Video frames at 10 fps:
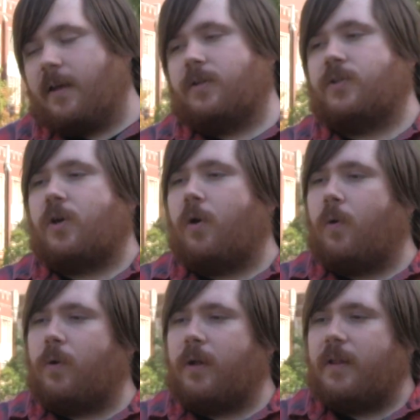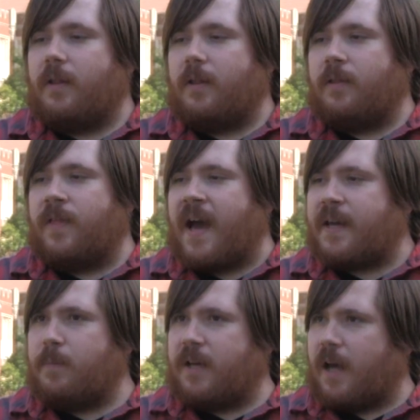so that
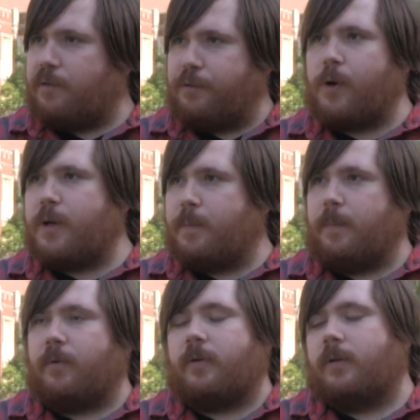can be kind of foreign to people.